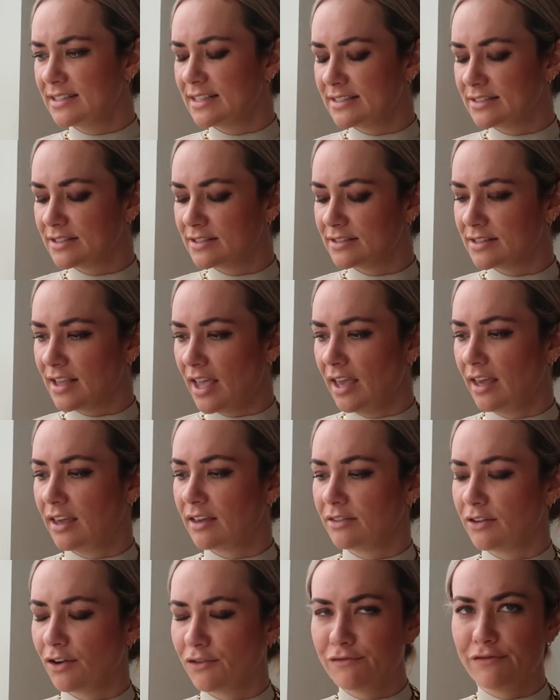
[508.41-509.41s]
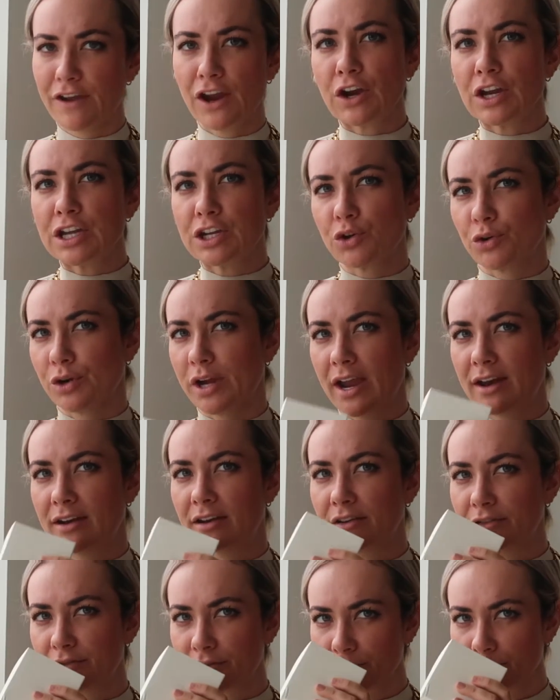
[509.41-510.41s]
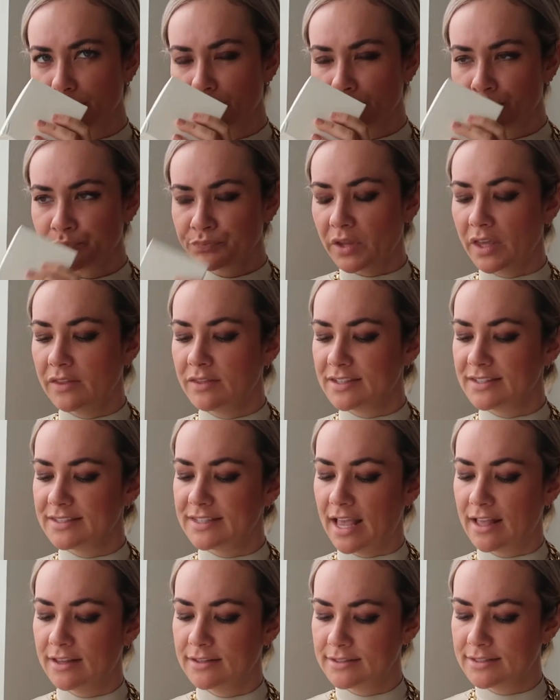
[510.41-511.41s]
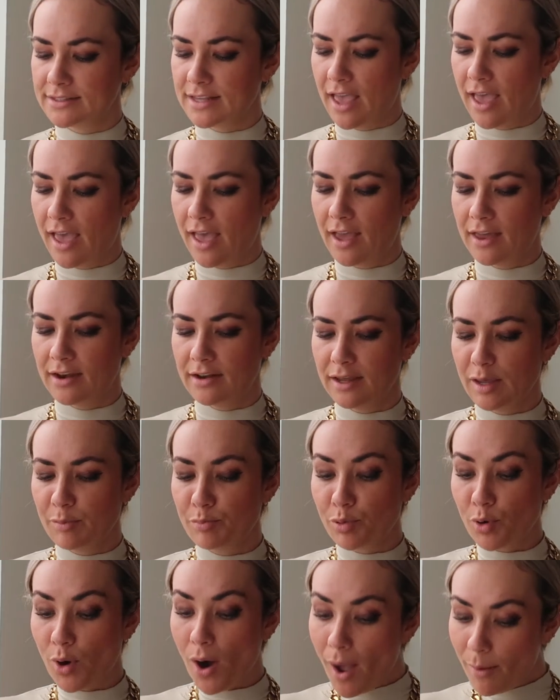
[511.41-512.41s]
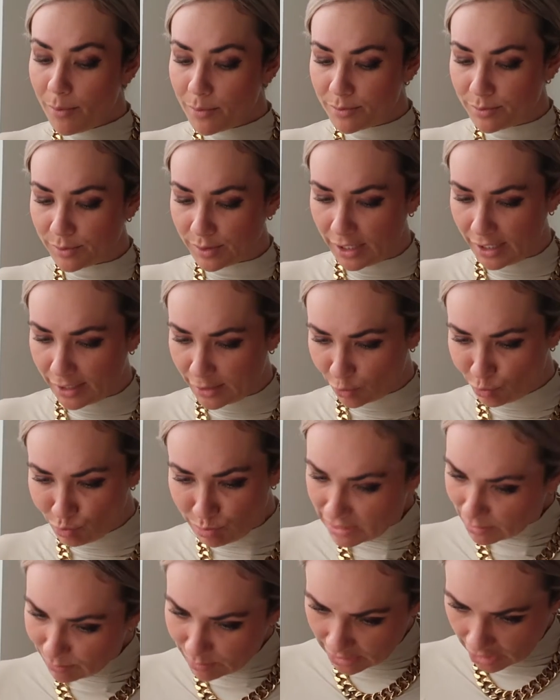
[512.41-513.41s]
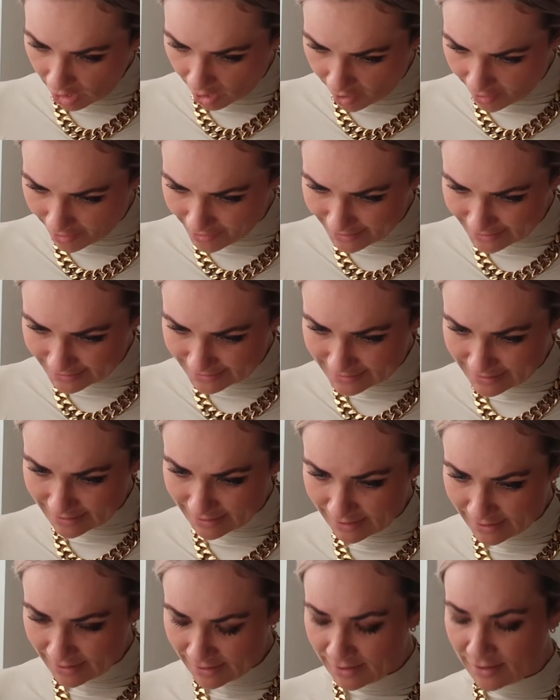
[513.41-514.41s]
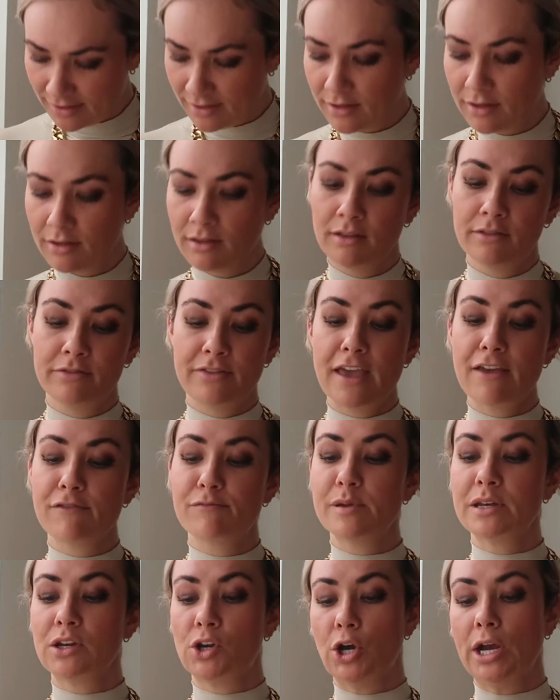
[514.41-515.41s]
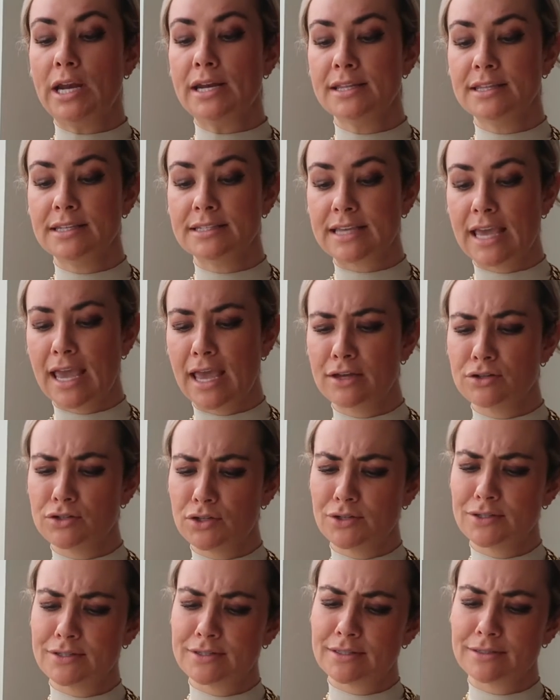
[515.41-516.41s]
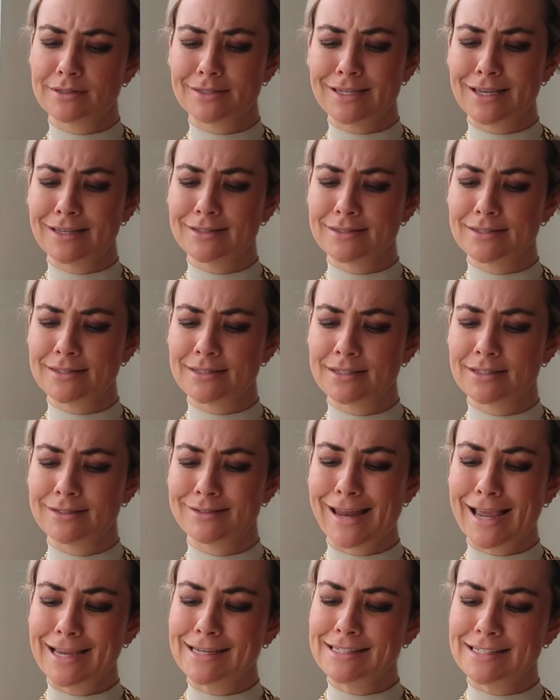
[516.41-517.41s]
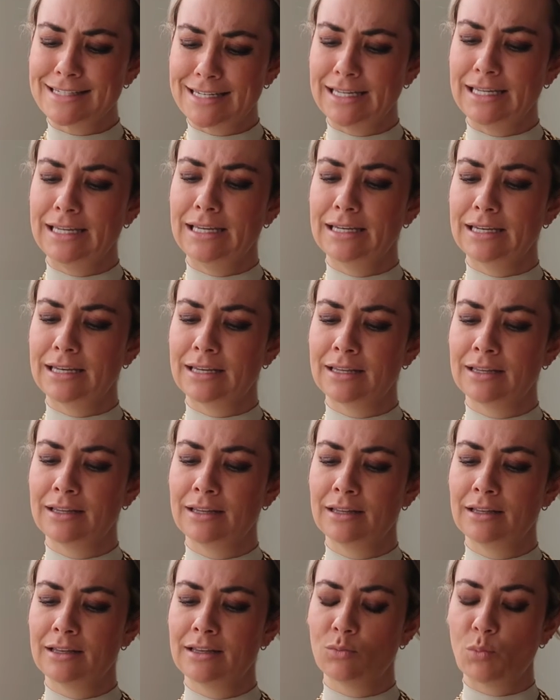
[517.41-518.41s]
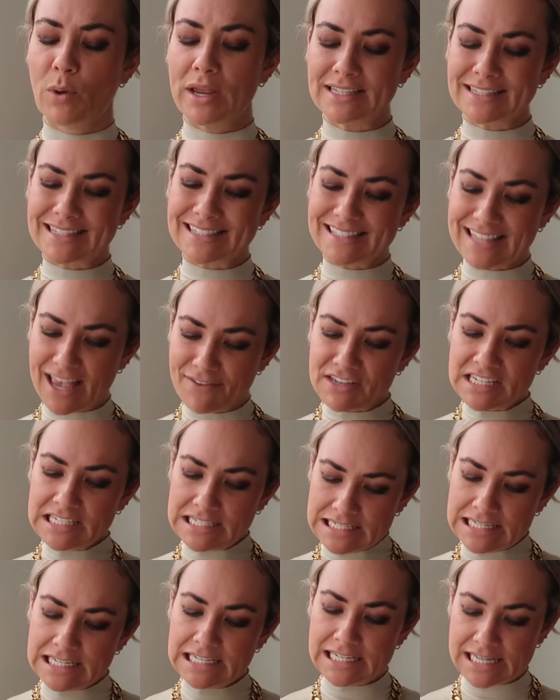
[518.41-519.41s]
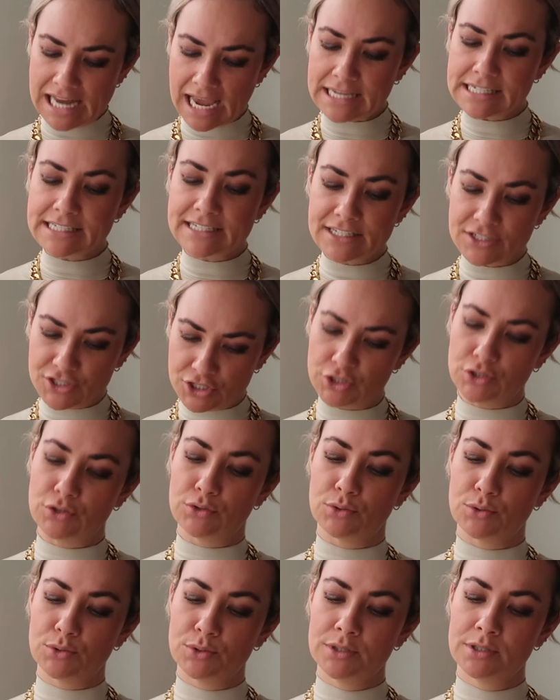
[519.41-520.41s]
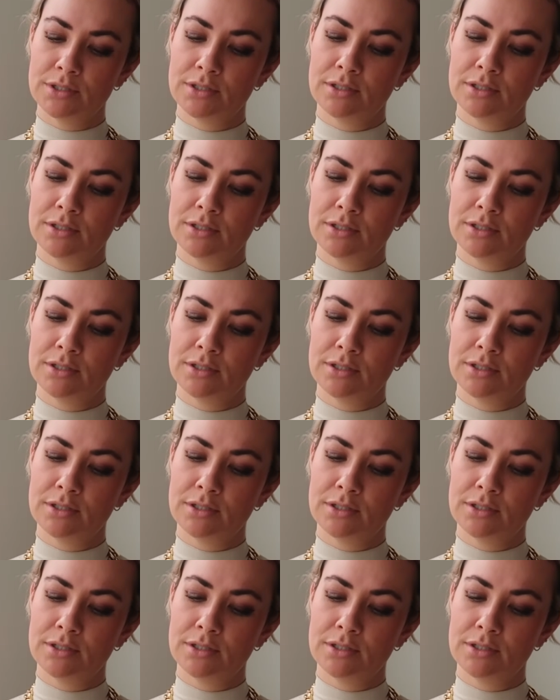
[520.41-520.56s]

This is like, they're very creative in the scents, and it probably could be because they've been creating these candles since 1792.